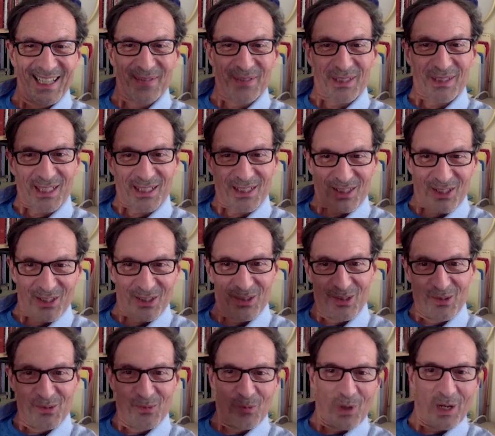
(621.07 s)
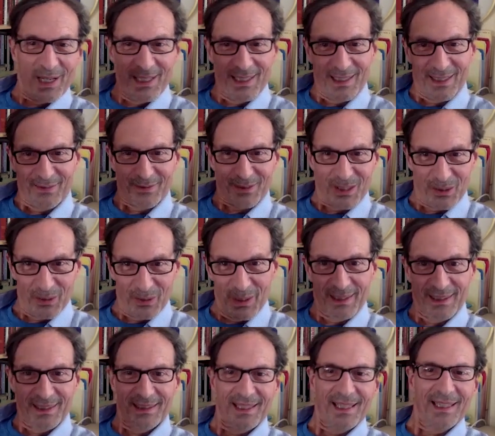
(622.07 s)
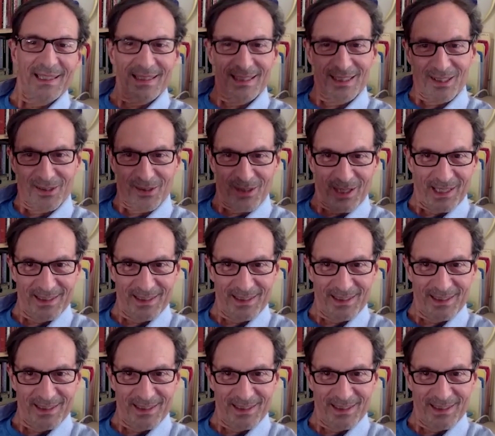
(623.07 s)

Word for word: It was a certain way of doing things.